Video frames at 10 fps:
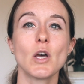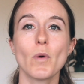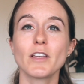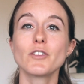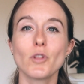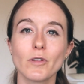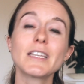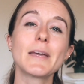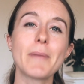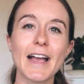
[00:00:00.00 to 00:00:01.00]
while you slowly
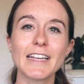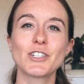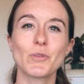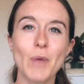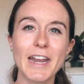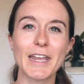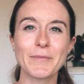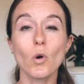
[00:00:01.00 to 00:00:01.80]
get back into running,